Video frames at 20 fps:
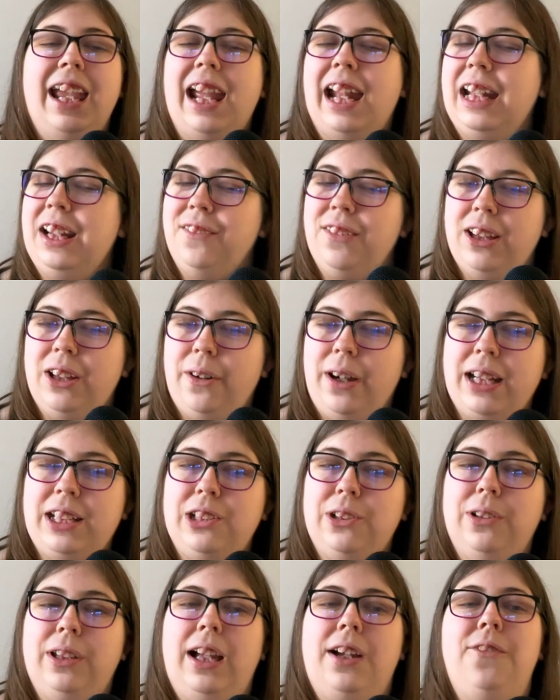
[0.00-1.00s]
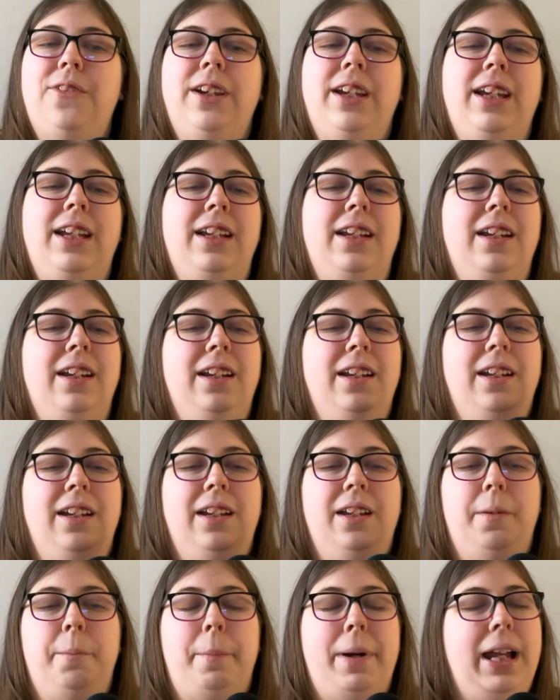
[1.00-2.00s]
And even though I do love it,
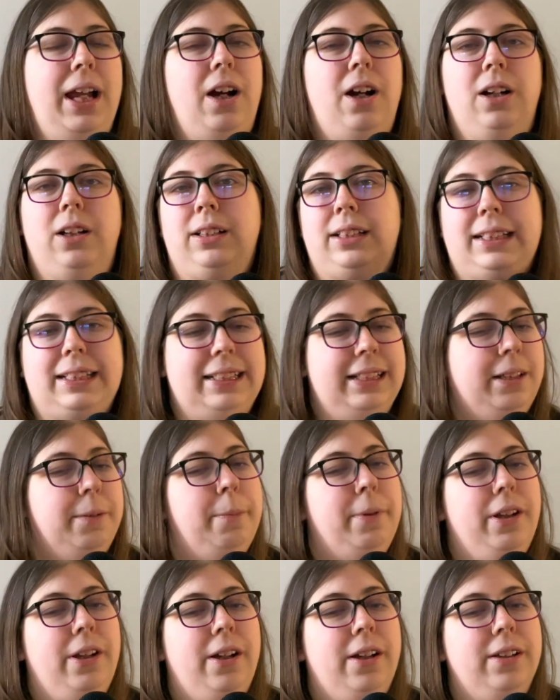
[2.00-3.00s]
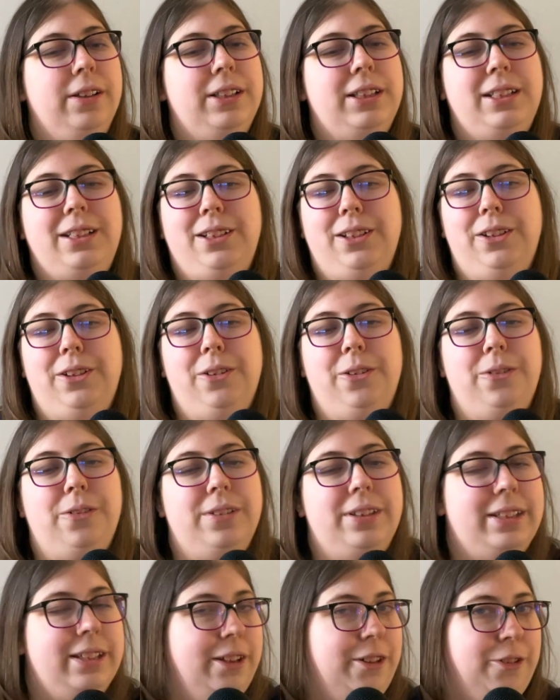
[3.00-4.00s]
my heart still belongs to
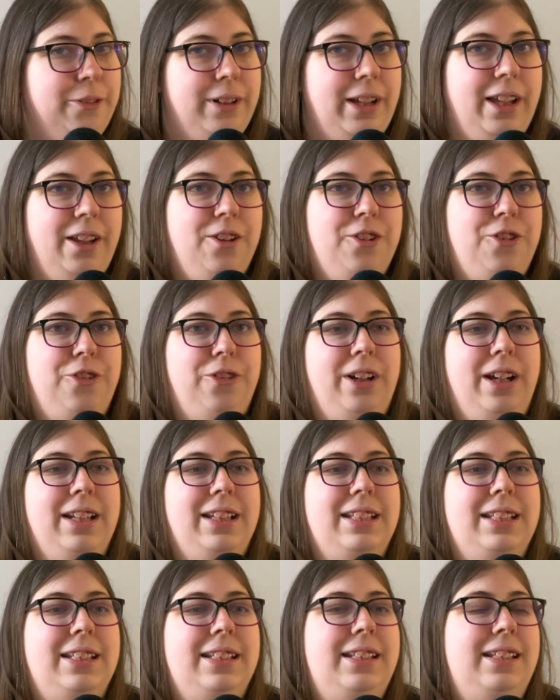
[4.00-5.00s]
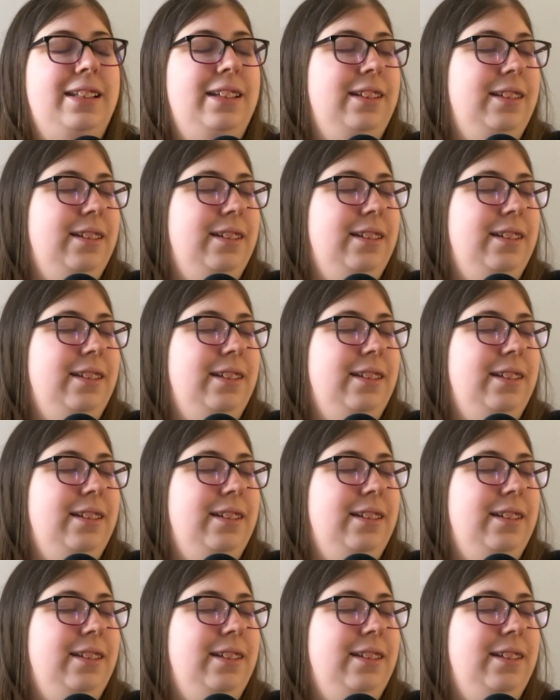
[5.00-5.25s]
Cinderella's dress.